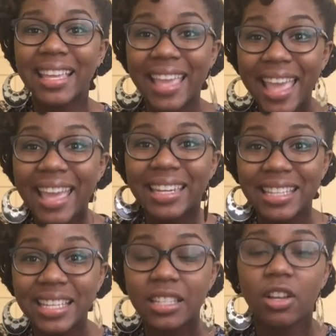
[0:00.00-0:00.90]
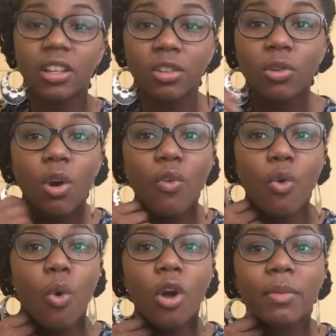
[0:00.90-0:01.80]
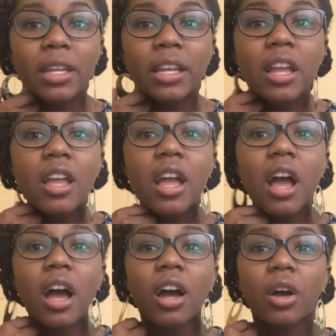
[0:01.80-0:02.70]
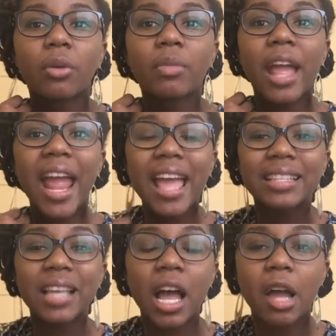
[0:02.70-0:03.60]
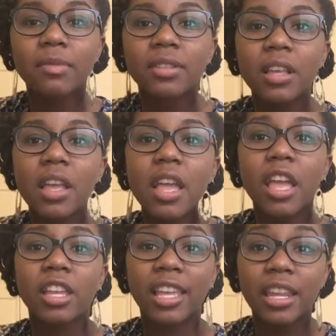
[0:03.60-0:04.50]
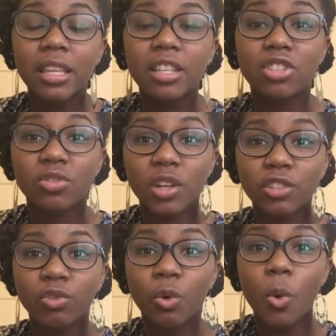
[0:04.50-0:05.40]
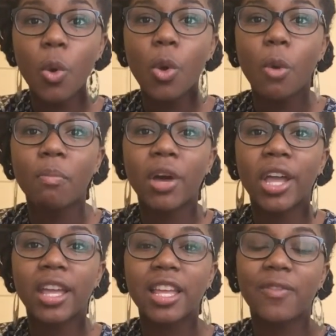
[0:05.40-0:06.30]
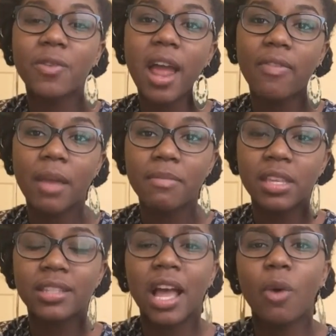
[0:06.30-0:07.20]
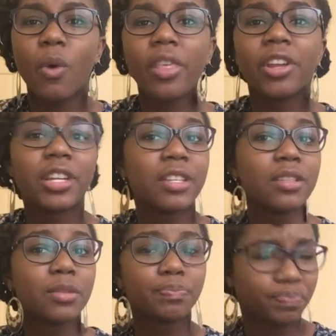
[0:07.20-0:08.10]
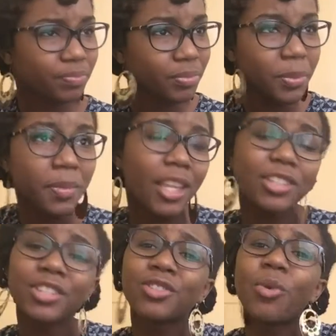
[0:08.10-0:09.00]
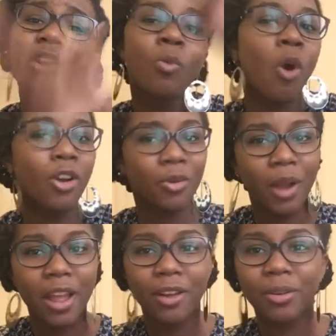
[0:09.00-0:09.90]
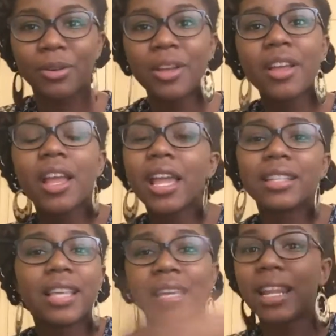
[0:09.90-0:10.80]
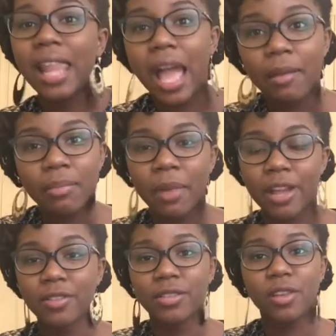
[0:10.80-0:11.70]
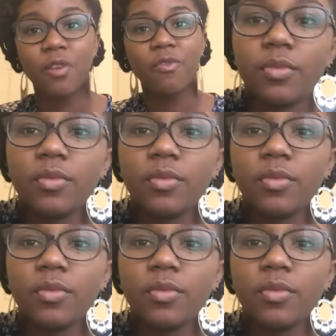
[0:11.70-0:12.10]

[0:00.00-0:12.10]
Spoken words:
can get a little overwhelming at times, and it can get stressful. But if you have that me time, whether it's just going to walk around and taking a lap by yourself.